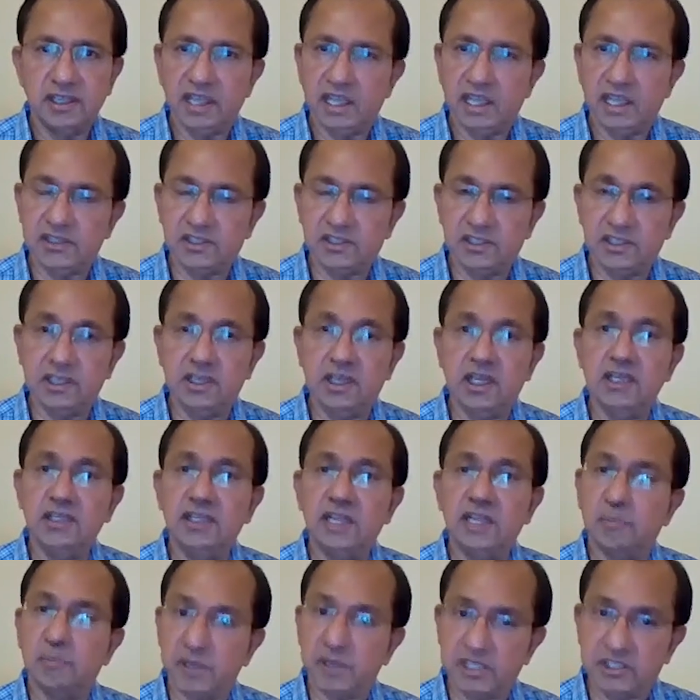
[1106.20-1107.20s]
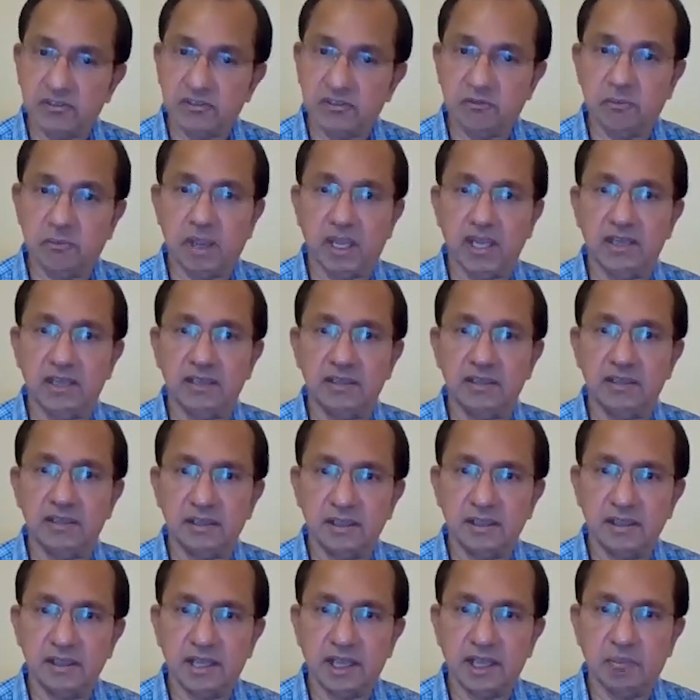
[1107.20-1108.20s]
yes, indeed, that peace of mind
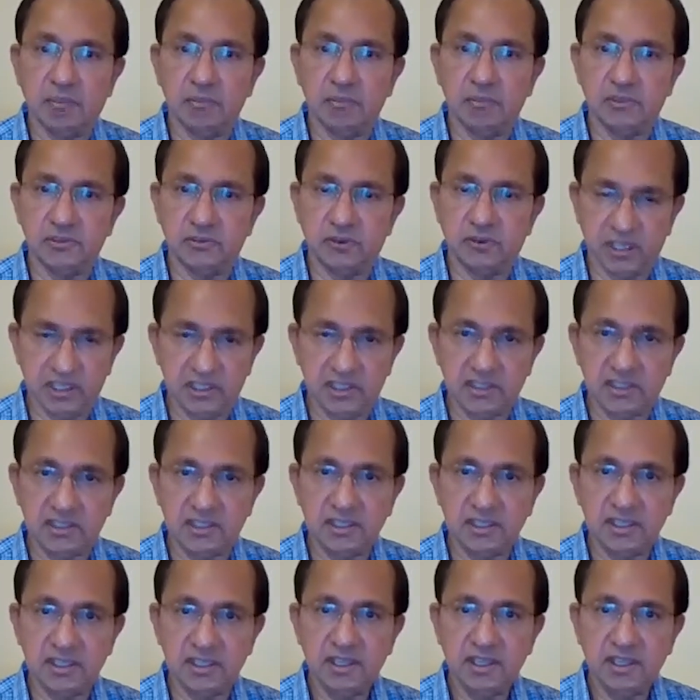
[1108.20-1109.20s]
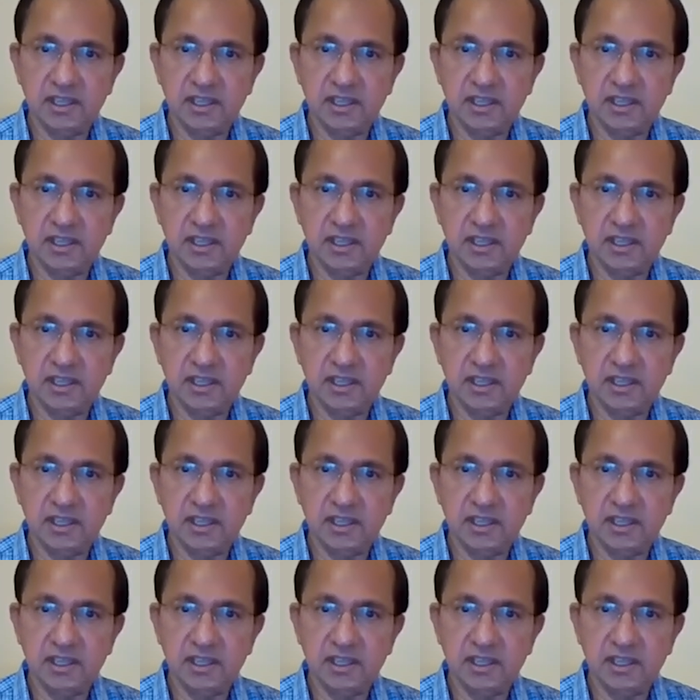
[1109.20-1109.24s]
comes first.